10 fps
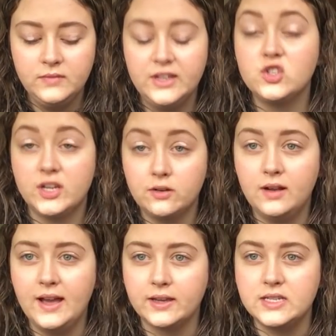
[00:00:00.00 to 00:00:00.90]
in
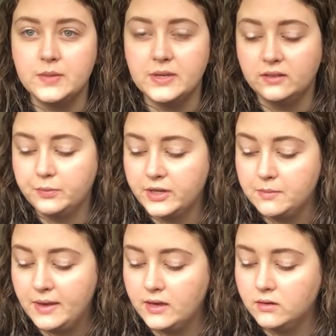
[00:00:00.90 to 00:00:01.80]
general, academia is
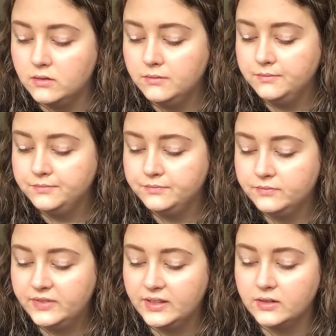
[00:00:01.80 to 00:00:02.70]
pretty
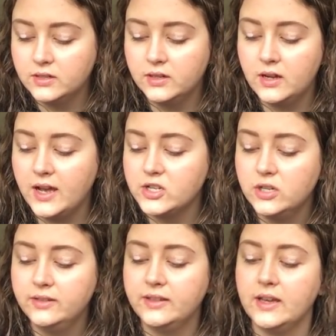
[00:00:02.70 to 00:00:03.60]
male-centered. I
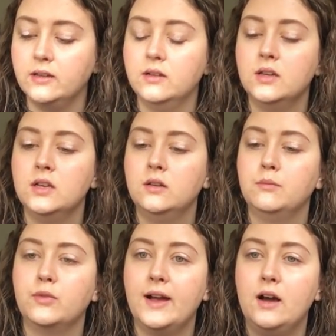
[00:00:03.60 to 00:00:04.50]
should have said,
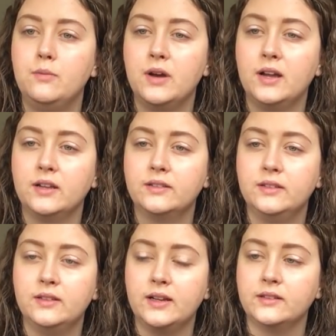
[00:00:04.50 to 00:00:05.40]
brow products
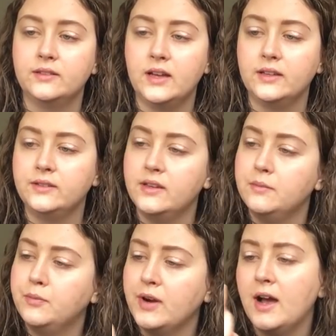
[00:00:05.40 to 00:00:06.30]
is
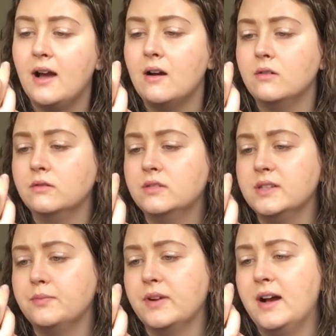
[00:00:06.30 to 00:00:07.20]
Anastasia Brow
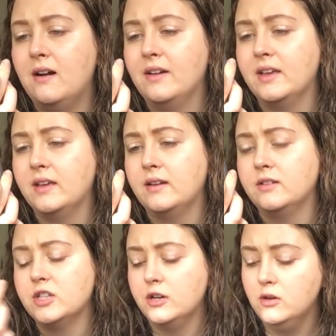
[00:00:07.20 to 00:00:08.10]
Dip Brow
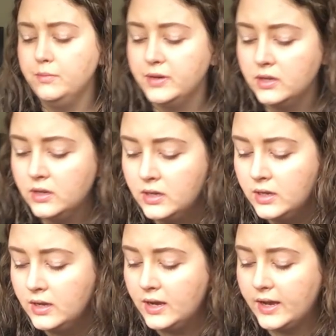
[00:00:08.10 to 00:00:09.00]
in Taupe.
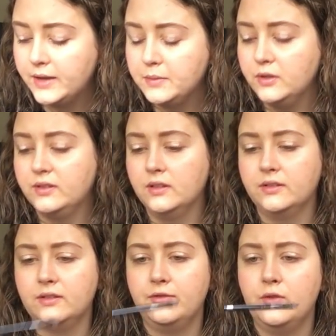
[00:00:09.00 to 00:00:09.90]
I'm using a
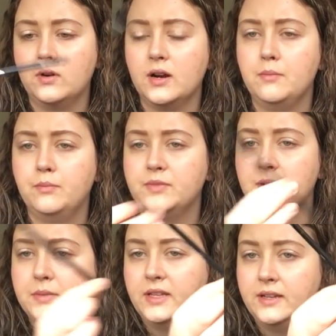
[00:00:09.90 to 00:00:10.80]
Sephora
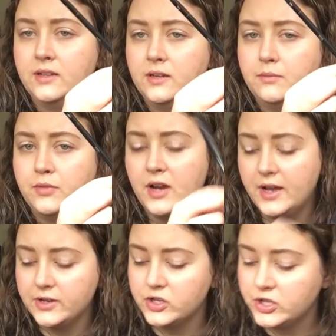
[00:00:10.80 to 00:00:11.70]
double-ended
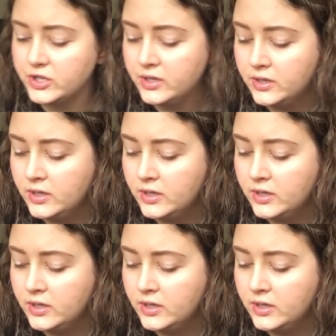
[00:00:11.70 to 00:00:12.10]
brush.